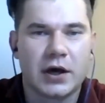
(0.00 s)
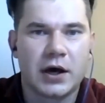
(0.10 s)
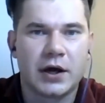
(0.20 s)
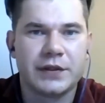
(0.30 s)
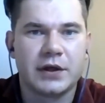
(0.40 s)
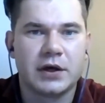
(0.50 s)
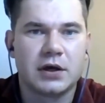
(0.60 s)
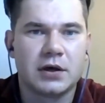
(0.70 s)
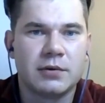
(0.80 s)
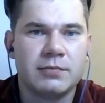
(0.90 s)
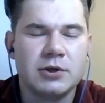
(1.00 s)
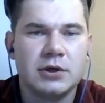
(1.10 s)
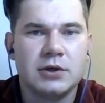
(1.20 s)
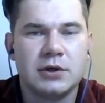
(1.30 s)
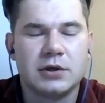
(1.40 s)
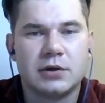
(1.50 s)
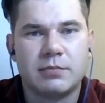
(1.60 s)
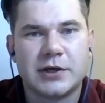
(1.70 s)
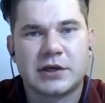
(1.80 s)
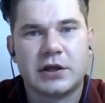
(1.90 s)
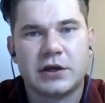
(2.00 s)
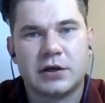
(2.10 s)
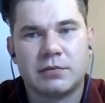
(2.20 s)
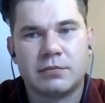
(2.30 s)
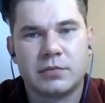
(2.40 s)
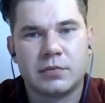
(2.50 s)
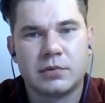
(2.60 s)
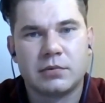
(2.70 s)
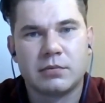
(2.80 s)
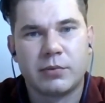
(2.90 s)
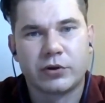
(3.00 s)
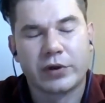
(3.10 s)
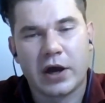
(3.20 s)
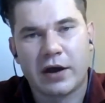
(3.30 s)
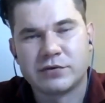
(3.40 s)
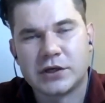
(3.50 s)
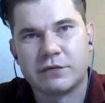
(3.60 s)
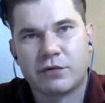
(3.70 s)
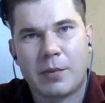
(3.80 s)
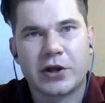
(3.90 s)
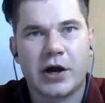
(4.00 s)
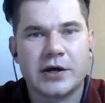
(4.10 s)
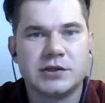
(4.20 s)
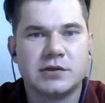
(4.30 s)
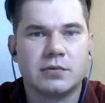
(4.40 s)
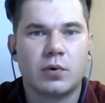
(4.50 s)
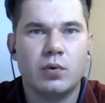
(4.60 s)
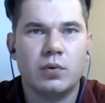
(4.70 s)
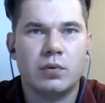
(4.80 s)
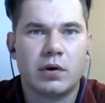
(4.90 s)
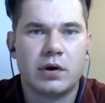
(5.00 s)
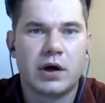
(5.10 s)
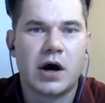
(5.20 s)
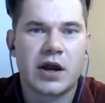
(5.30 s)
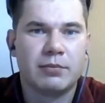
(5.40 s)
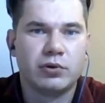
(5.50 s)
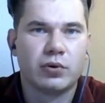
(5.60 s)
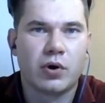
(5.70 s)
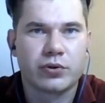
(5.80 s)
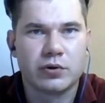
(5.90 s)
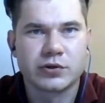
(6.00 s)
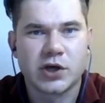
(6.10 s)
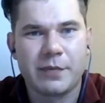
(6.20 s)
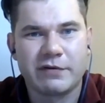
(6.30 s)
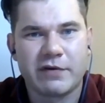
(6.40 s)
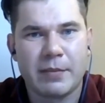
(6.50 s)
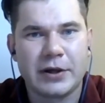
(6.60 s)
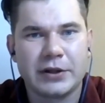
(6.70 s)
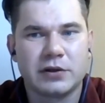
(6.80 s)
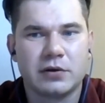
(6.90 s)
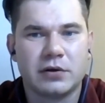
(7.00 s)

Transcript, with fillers: And uh, basically, but what I have seen from other guys who are able to control scalp environment